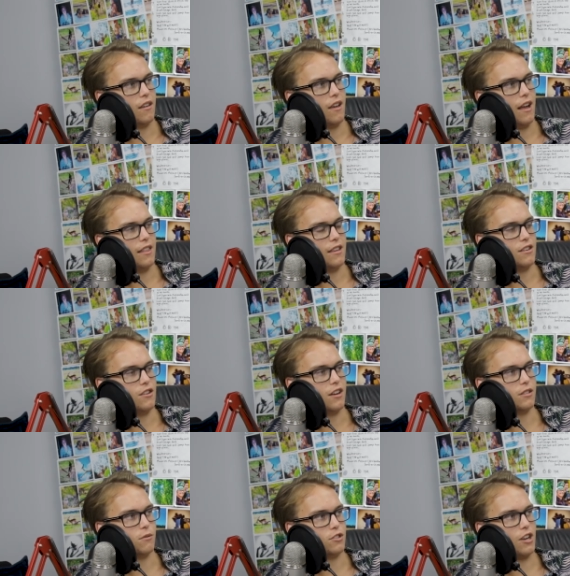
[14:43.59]
And then you
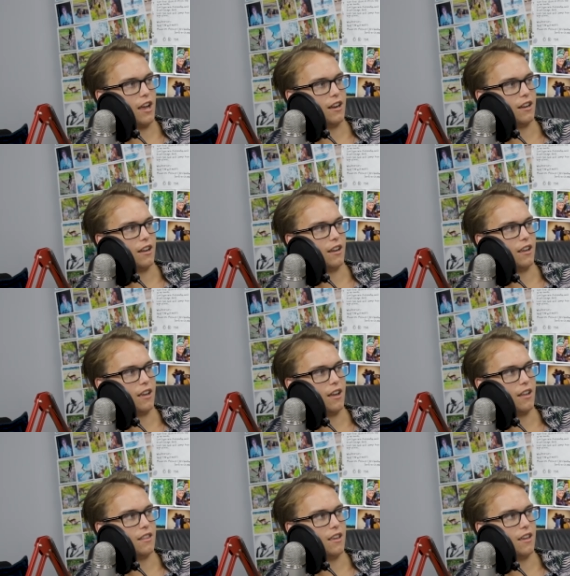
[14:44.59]
guys were chatting,
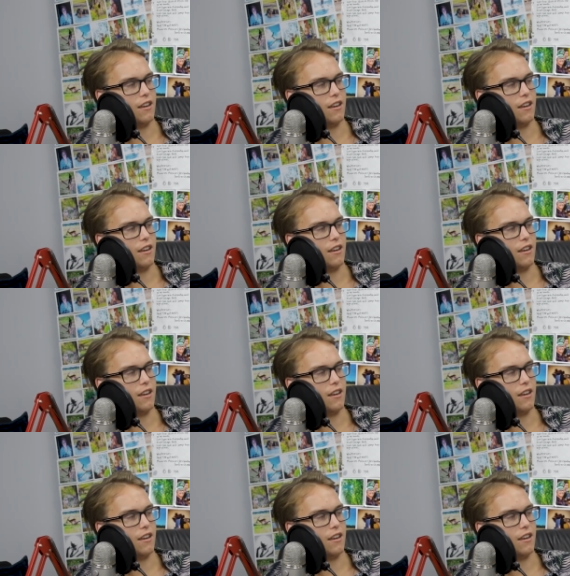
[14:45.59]
and then.